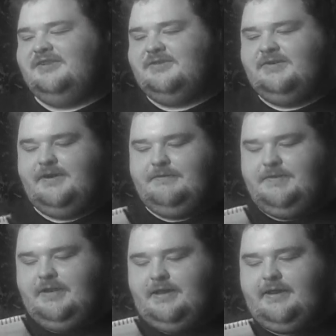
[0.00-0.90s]
so uh,
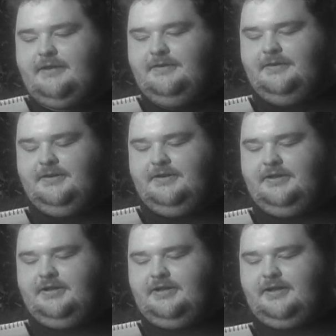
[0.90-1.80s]
yeah,
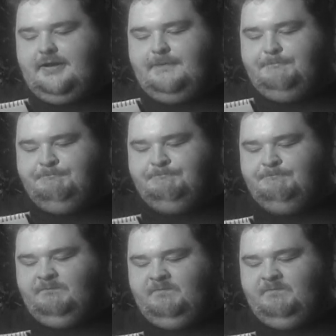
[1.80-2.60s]
um,